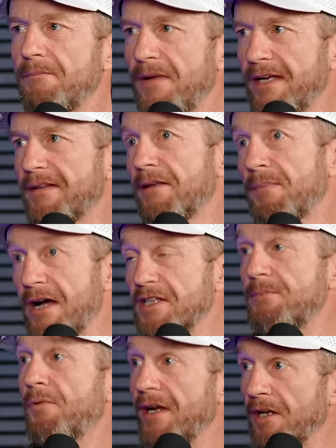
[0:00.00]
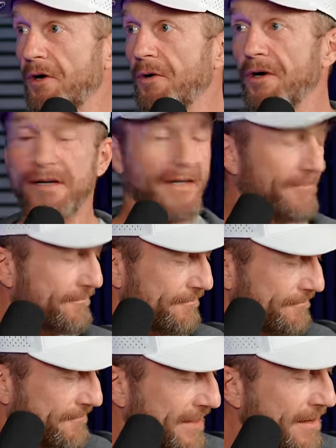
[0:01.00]
making the balance point lower and
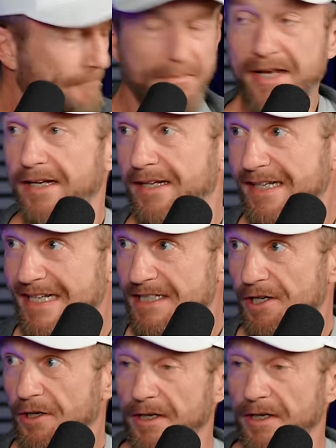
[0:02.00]
making it easier